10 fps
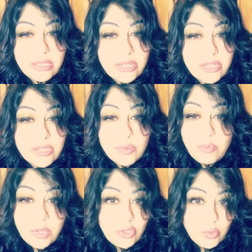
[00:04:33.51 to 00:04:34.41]
There is
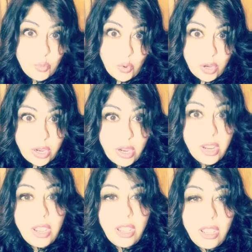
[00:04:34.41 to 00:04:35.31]
much more
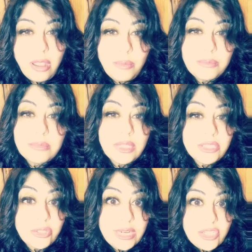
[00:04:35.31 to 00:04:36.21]
under
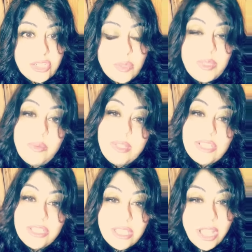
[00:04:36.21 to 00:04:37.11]
relationship. It depends
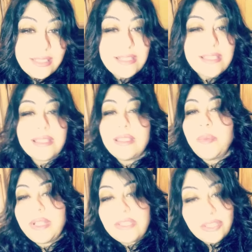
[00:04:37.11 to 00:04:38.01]
on the context. It
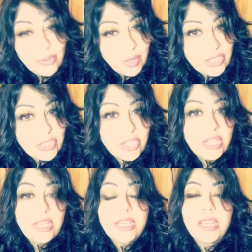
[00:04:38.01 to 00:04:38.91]
depends on the
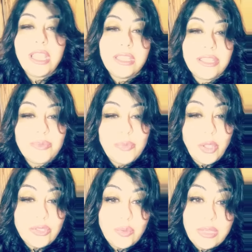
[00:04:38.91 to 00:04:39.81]
question. It could
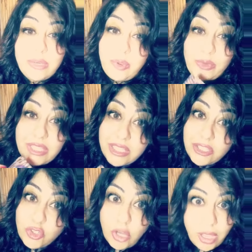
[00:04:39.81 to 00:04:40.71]
also be, remember, this
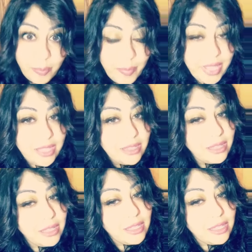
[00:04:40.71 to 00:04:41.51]
is shopping.